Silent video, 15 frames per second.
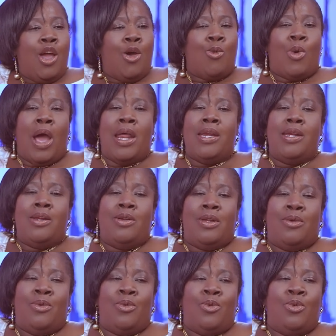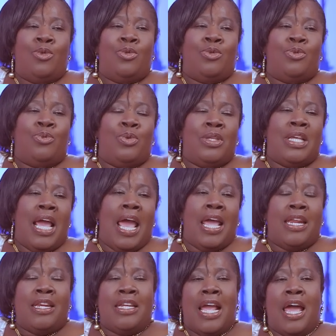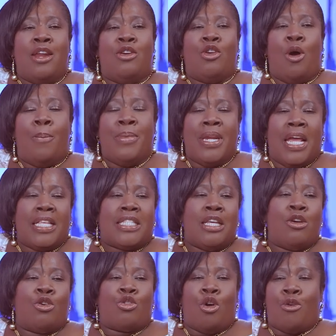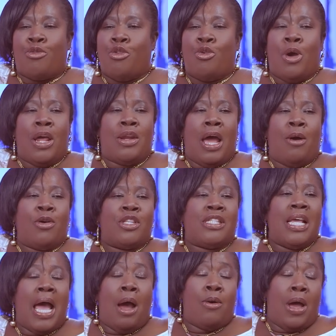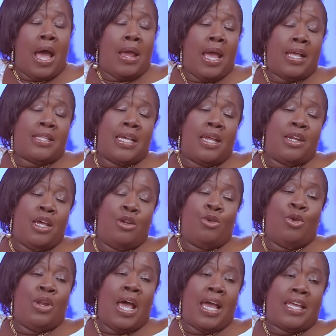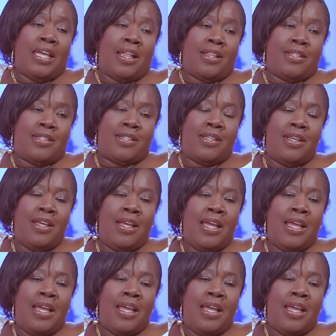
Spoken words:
When you're nominating Crawford, when I was I attended Ola Girls.